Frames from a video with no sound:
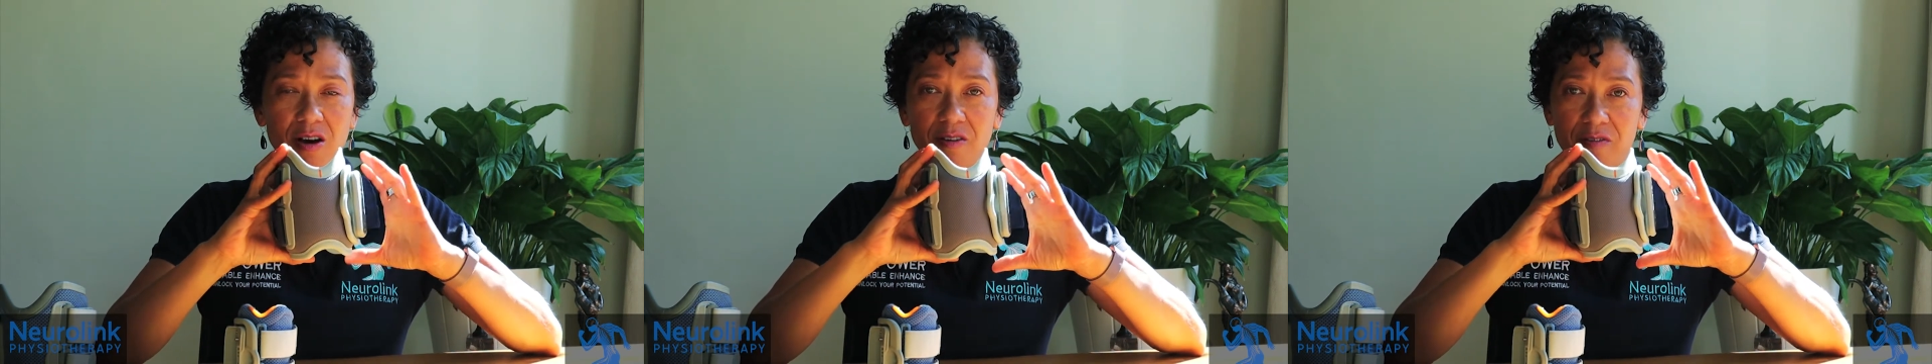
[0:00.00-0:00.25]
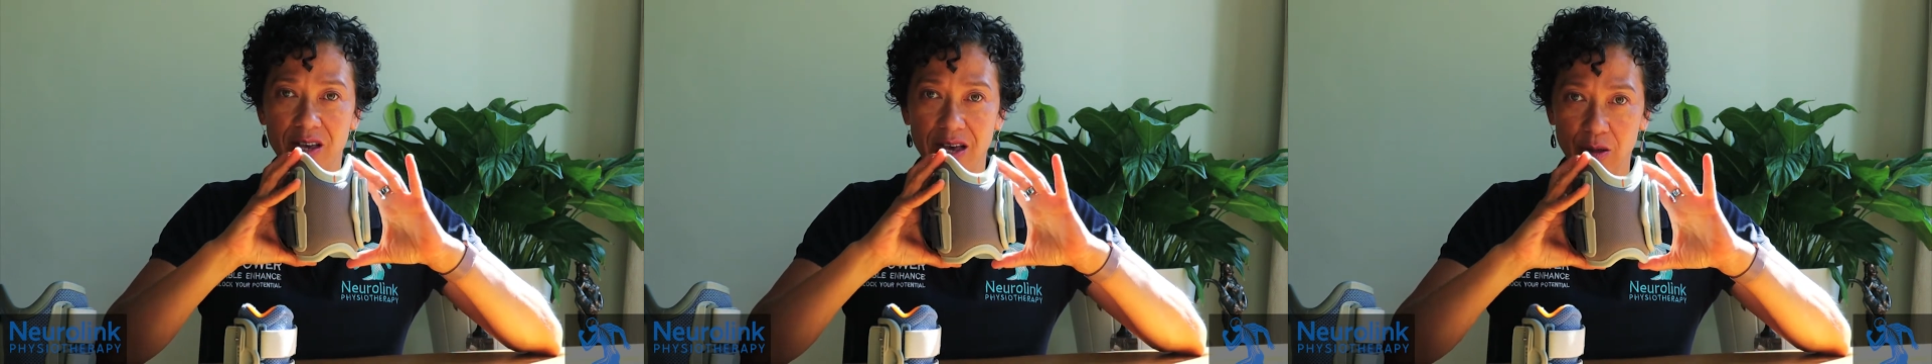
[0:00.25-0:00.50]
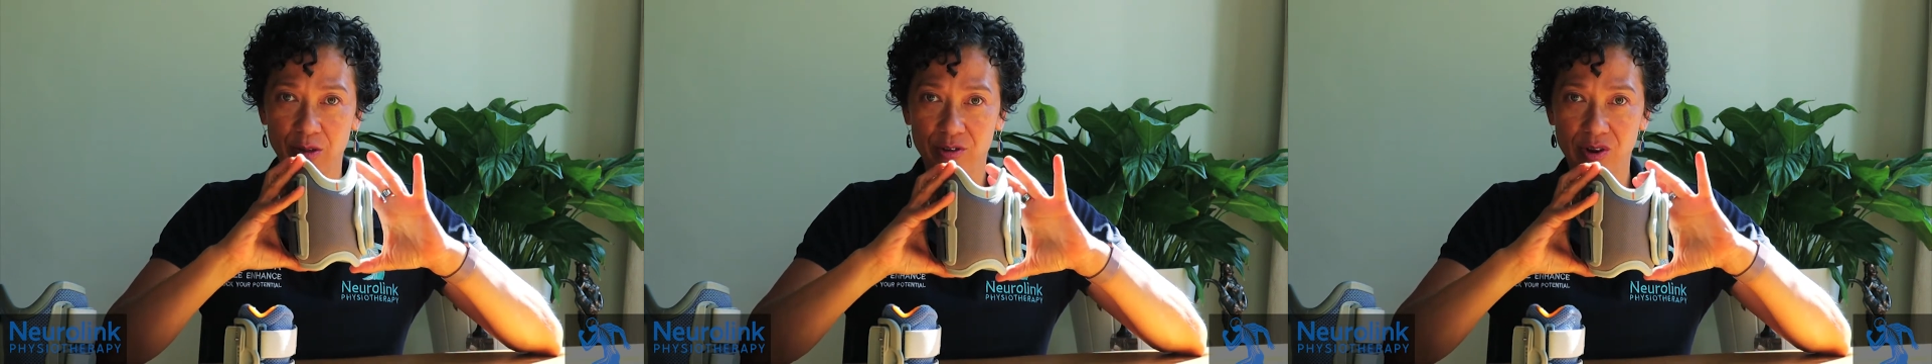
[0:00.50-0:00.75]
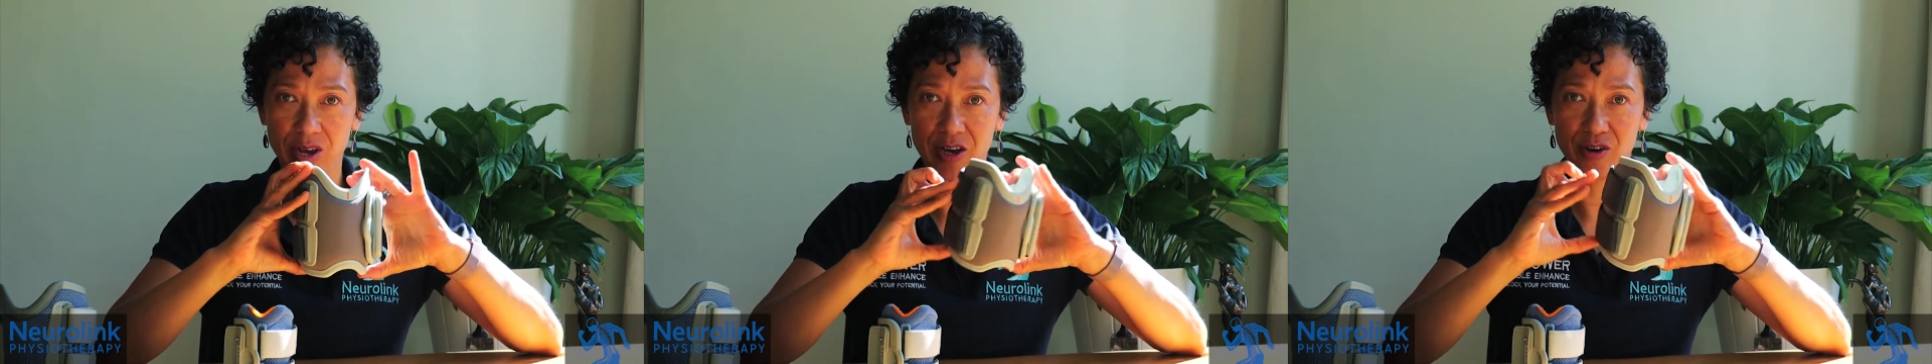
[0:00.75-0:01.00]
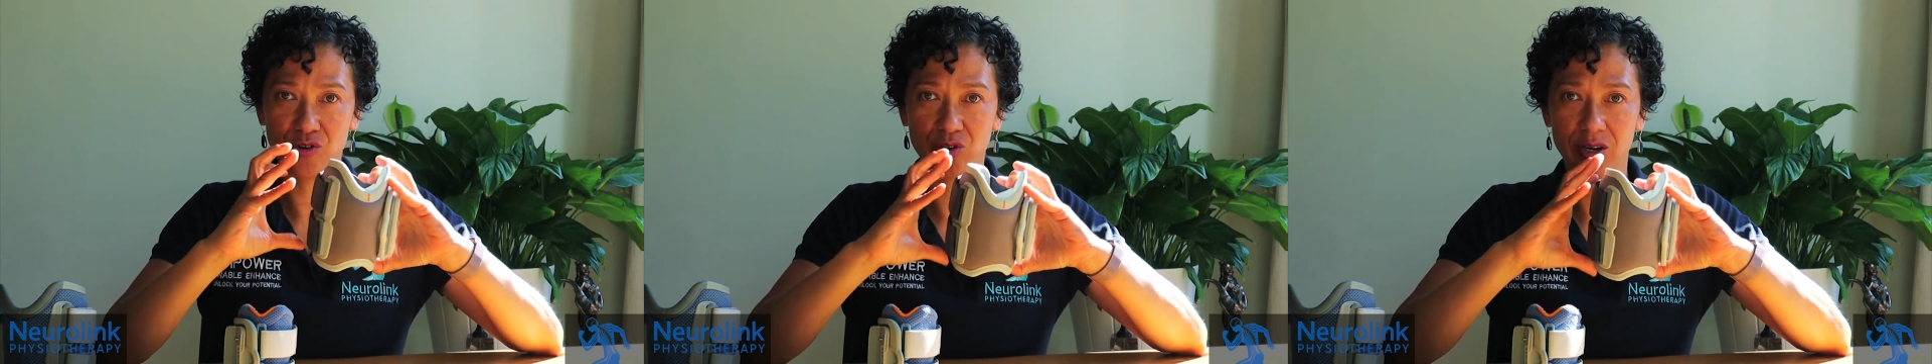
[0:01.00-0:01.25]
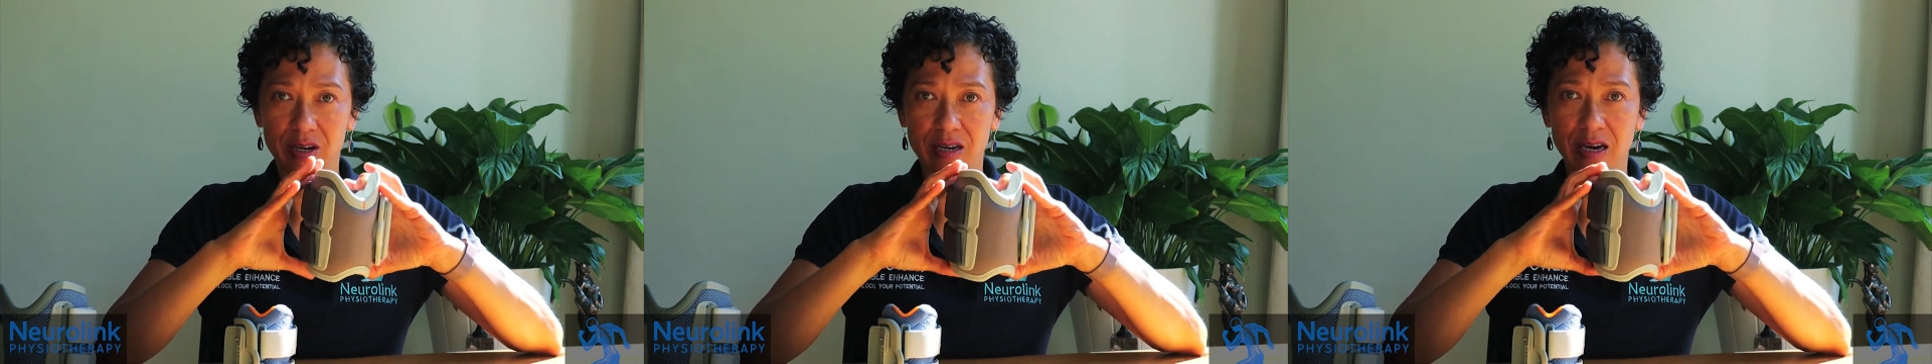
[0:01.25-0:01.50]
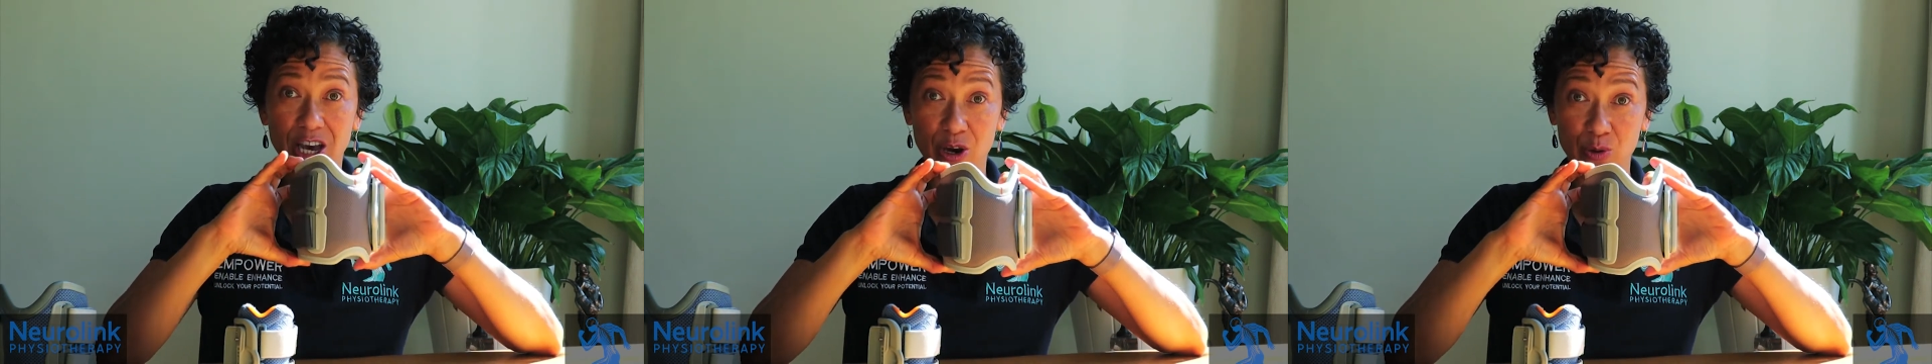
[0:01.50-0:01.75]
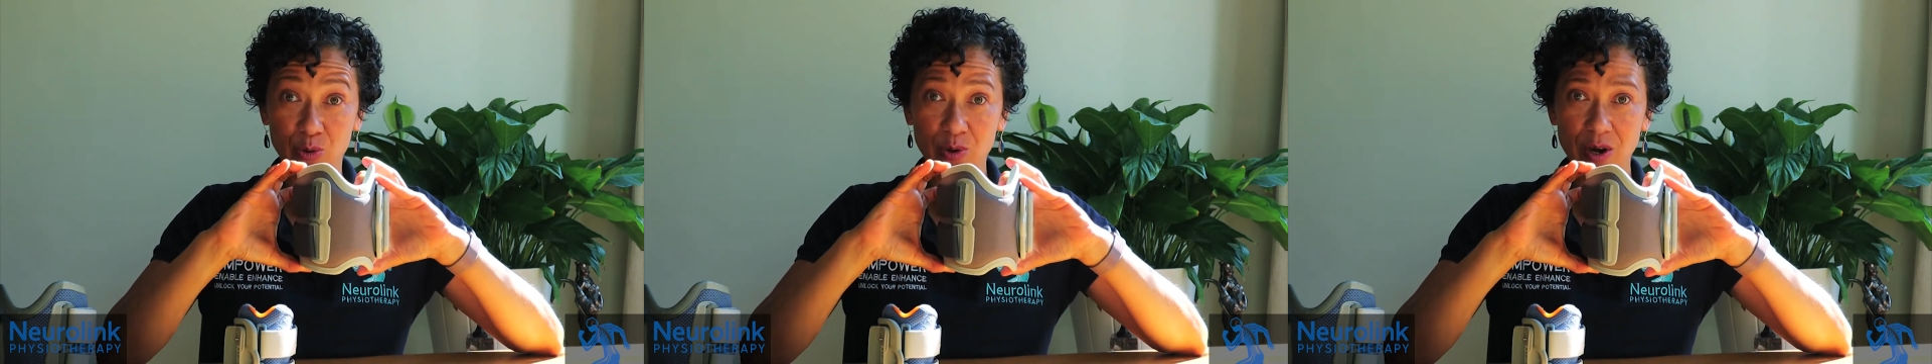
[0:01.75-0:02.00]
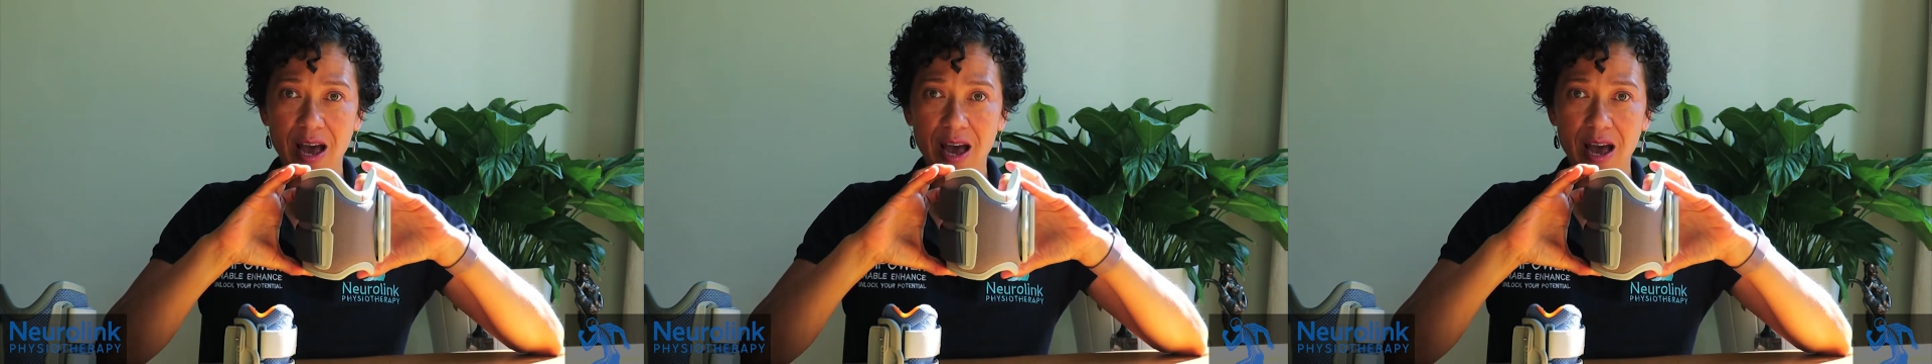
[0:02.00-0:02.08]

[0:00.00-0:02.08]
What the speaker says: of the L300GO,